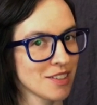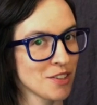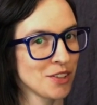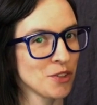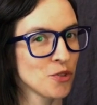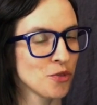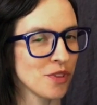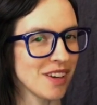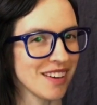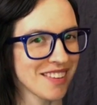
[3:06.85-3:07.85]
It's a little
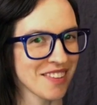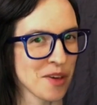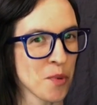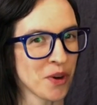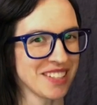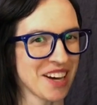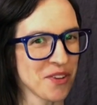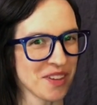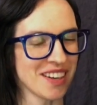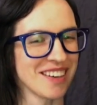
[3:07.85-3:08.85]
goofy that they point
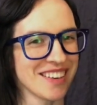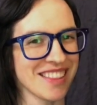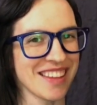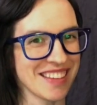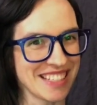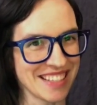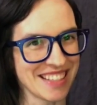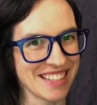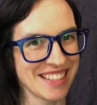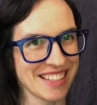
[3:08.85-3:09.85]
out there that they
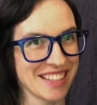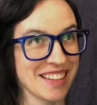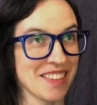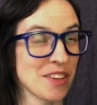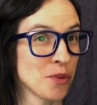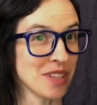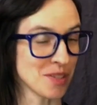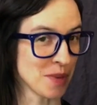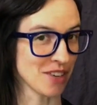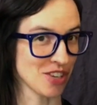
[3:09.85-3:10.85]
don't need
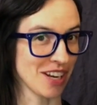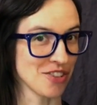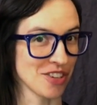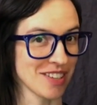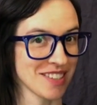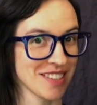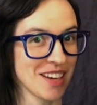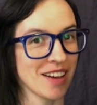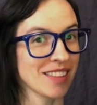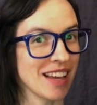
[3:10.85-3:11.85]
to make changes
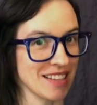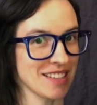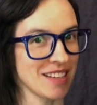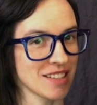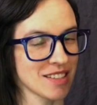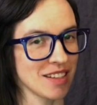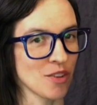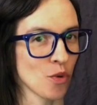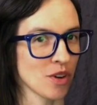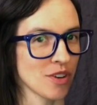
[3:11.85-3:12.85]
unless it's
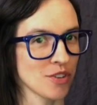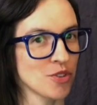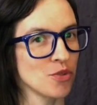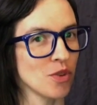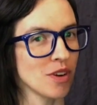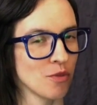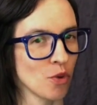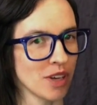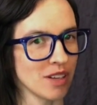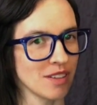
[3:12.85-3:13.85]
in order to
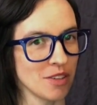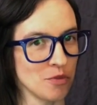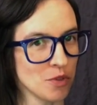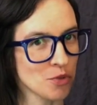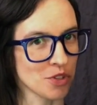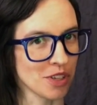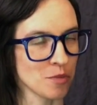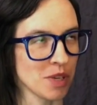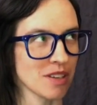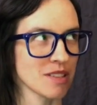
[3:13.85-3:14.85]
avoid
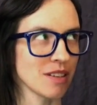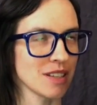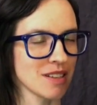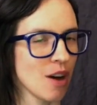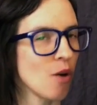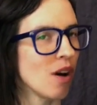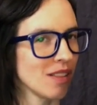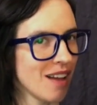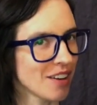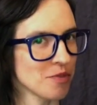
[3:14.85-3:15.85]
confusion, because there is now a
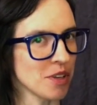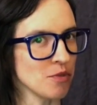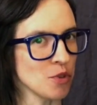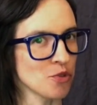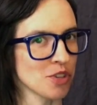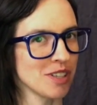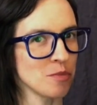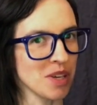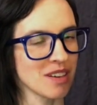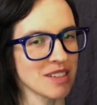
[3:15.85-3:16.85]
lot of
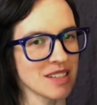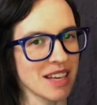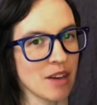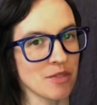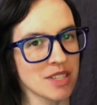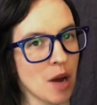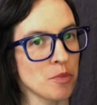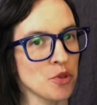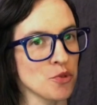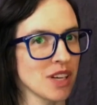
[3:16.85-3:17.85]
confusion because they have
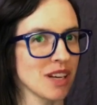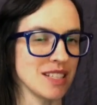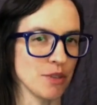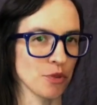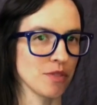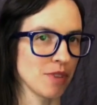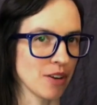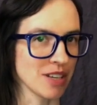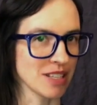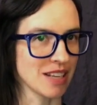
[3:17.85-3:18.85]
stopped using a different
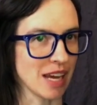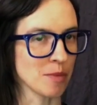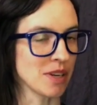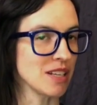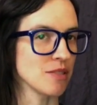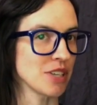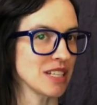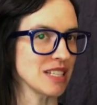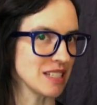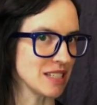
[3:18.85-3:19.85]
virus name and a
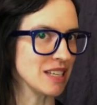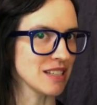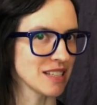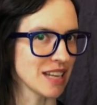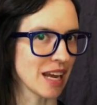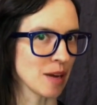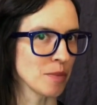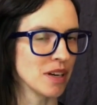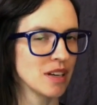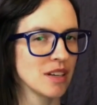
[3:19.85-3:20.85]
different disease name.